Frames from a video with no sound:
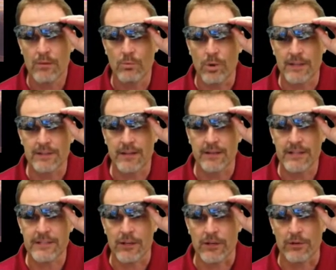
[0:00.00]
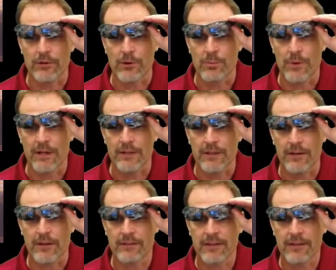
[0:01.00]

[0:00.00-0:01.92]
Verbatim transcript: But uh, that's a good group right there.